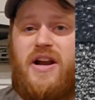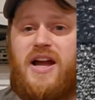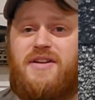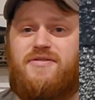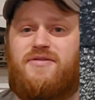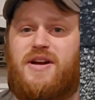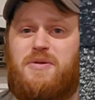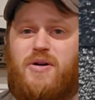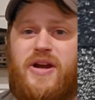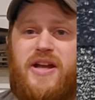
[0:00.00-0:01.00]
half
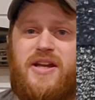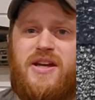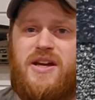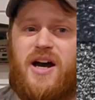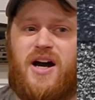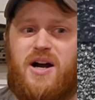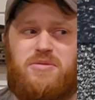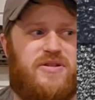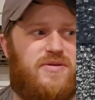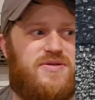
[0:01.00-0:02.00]
MOA. I
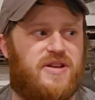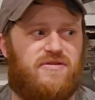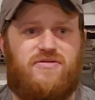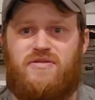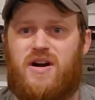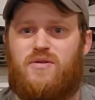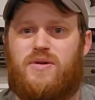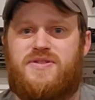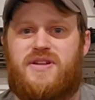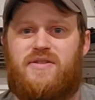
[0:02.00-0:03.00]
believe it was like
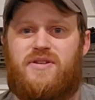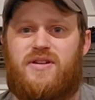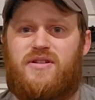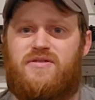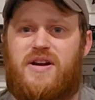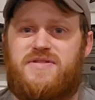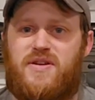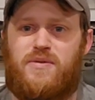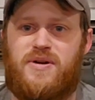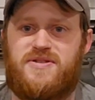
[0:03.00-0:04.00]
517 or
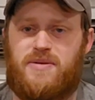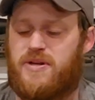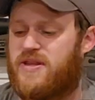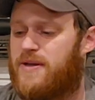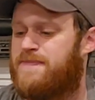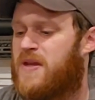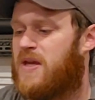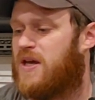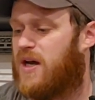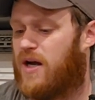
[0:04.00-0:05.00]
571, something like that.
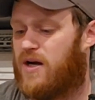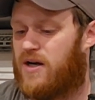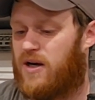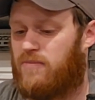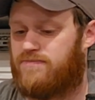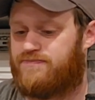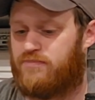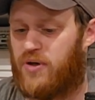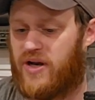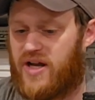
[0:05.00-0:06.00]

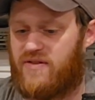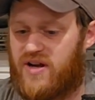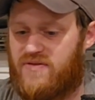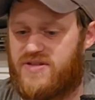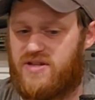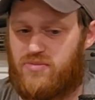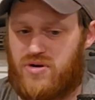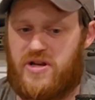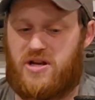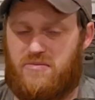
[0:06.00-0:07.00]
But I've seen
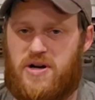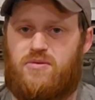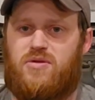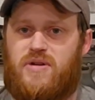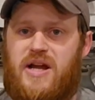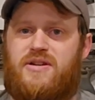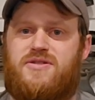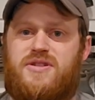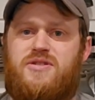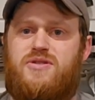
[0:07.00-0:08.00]
pretty comparable
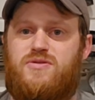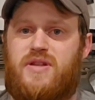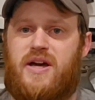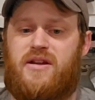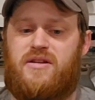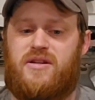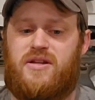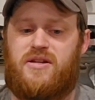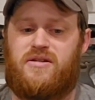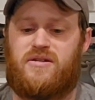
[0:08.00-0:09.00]
accuracy to that
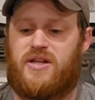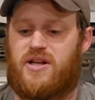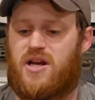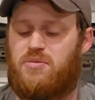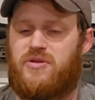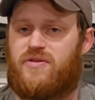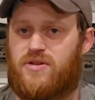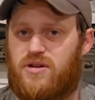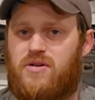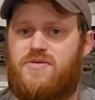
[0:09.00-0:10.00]
in a couple
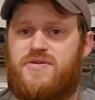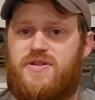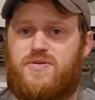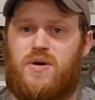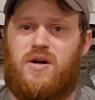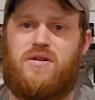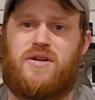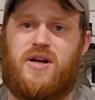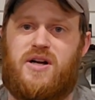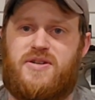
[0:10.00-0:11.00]
different loads as well.
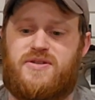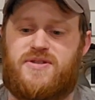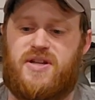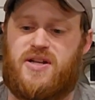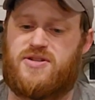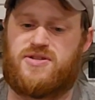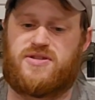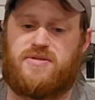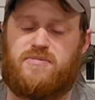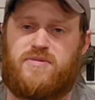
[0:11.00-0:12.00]
So it's not
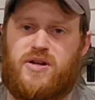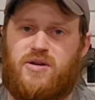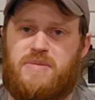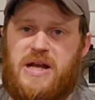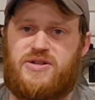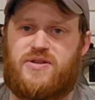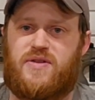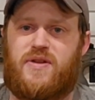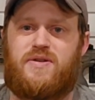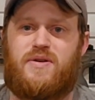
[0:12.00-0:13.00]
just some magic
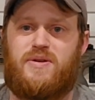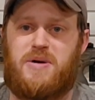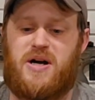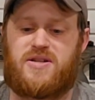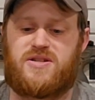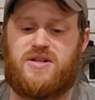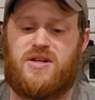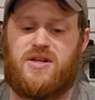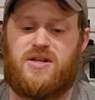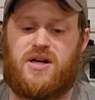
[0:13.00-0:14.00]
that they throw in the box.
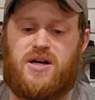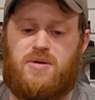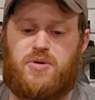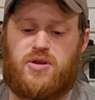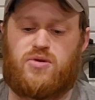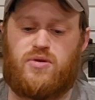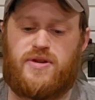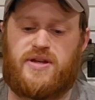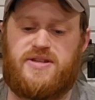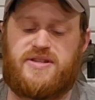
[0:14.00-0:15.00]
Part of the cool
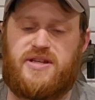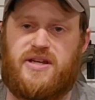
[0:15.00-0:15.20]
thing is